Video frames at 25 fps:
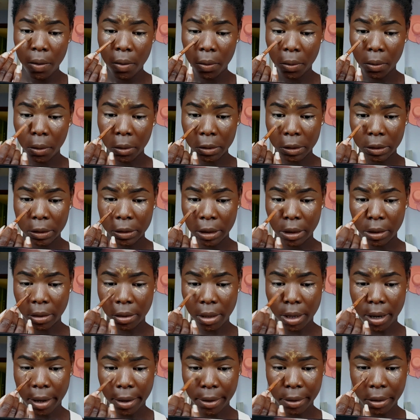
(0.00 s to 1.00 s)
Just take
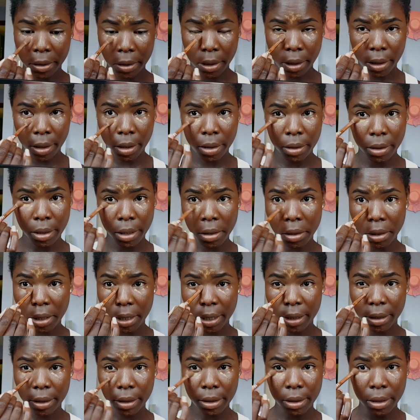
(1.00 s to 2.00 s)
that and I
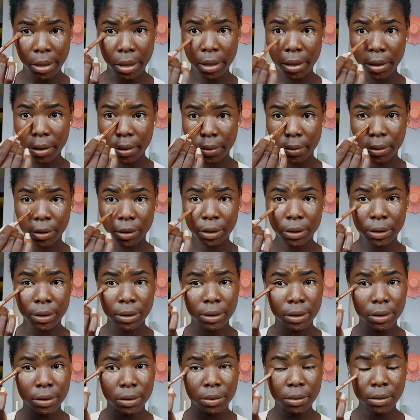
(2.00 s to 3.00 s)
lightly
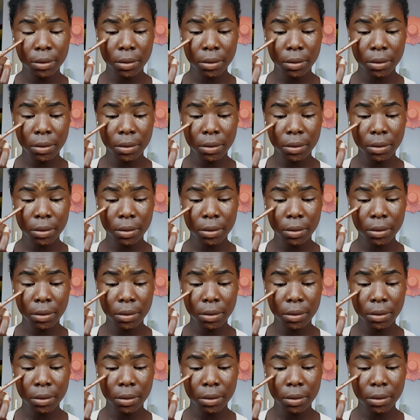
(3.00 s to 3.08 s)
just